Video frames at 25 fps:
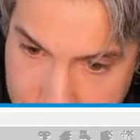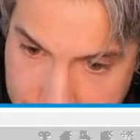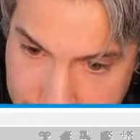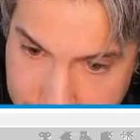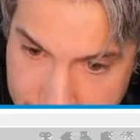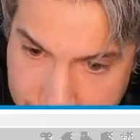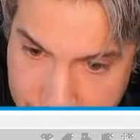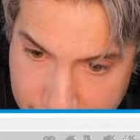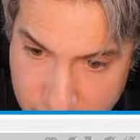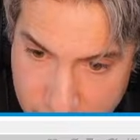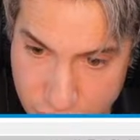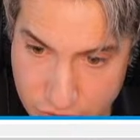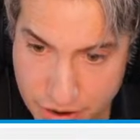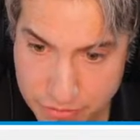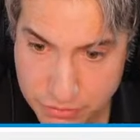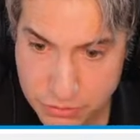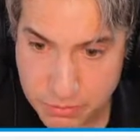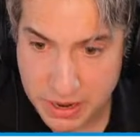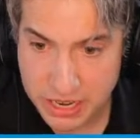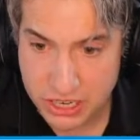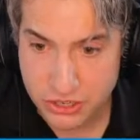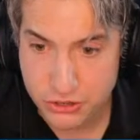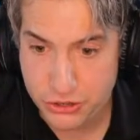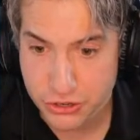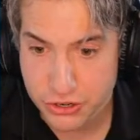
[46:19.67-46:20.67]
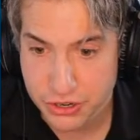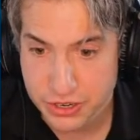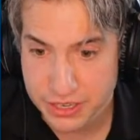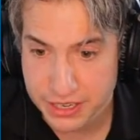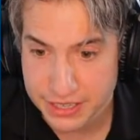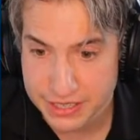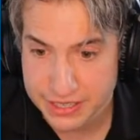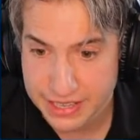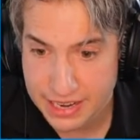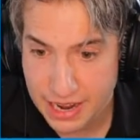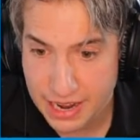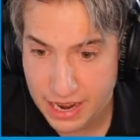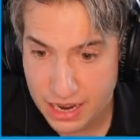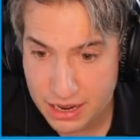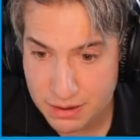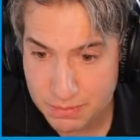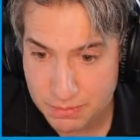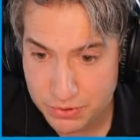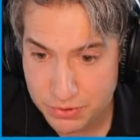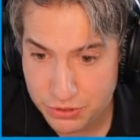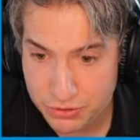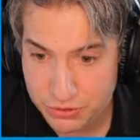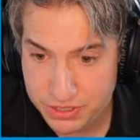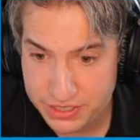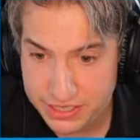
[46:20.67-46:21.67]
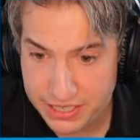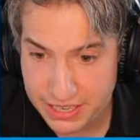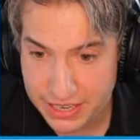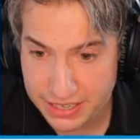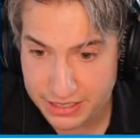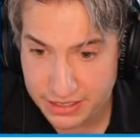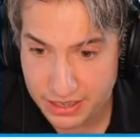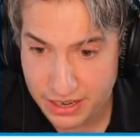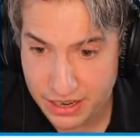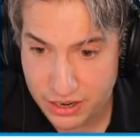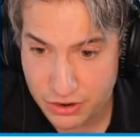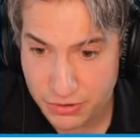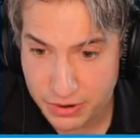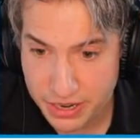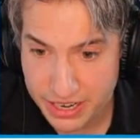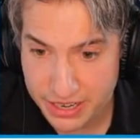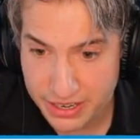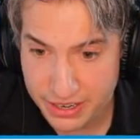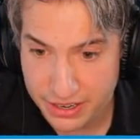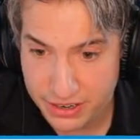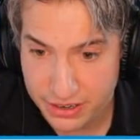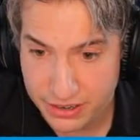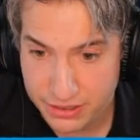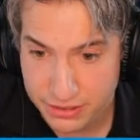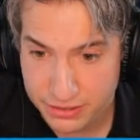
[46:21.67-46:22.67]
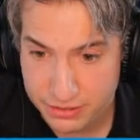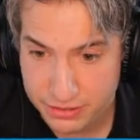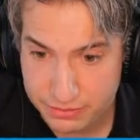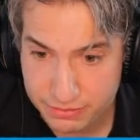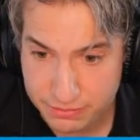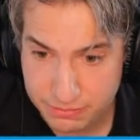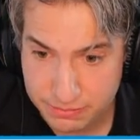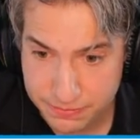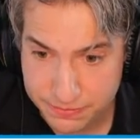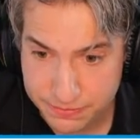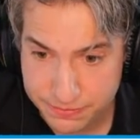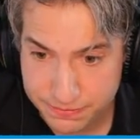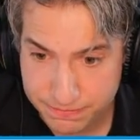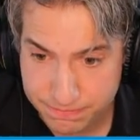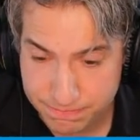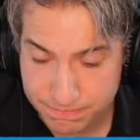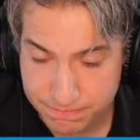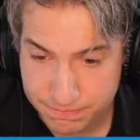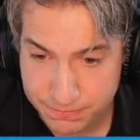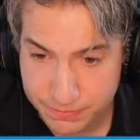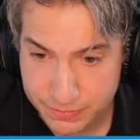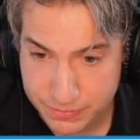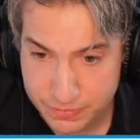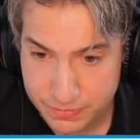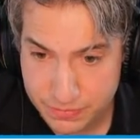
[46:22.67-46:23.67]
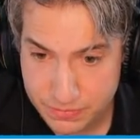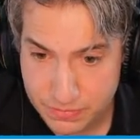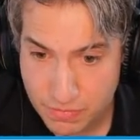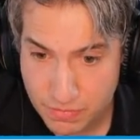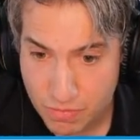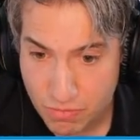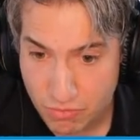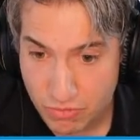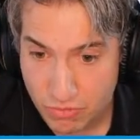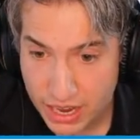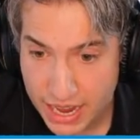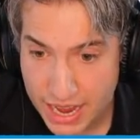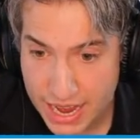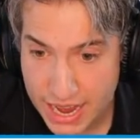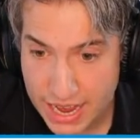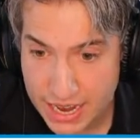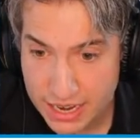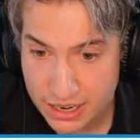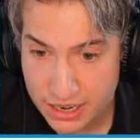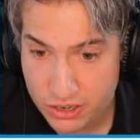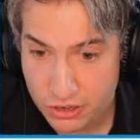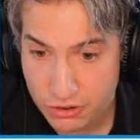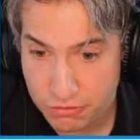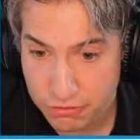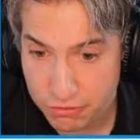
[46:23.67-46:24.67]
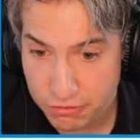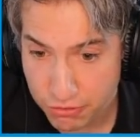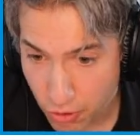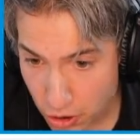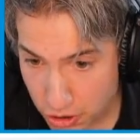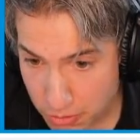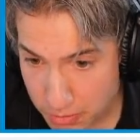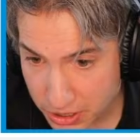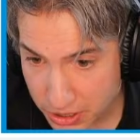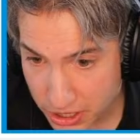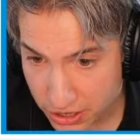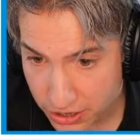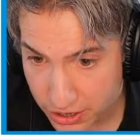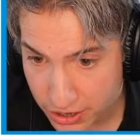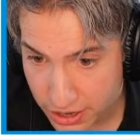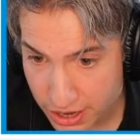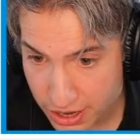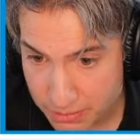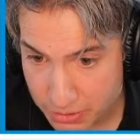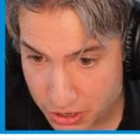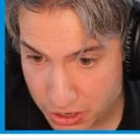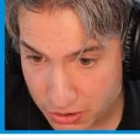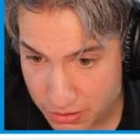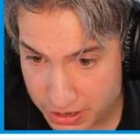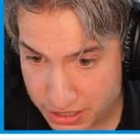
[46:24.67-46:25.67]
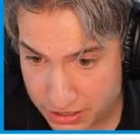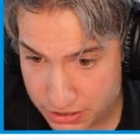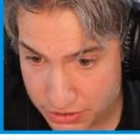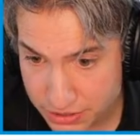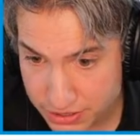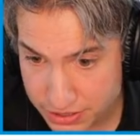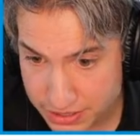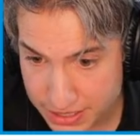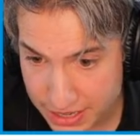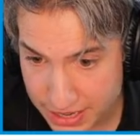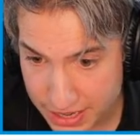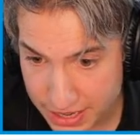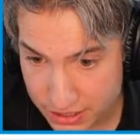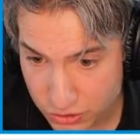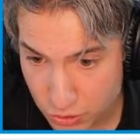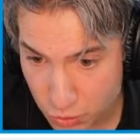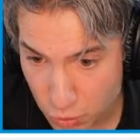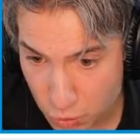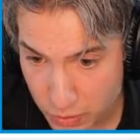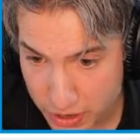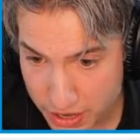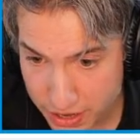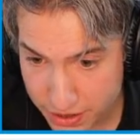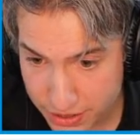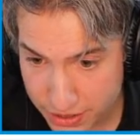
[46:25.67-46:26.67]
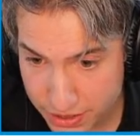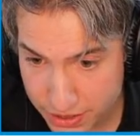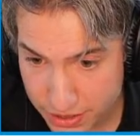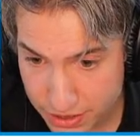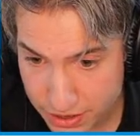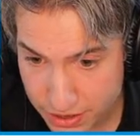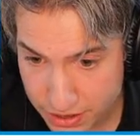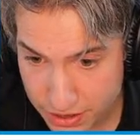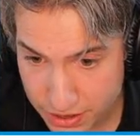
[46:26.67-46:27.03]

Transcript: And you have to make sure the type to select area here. And in the formula, I'm going to select the width.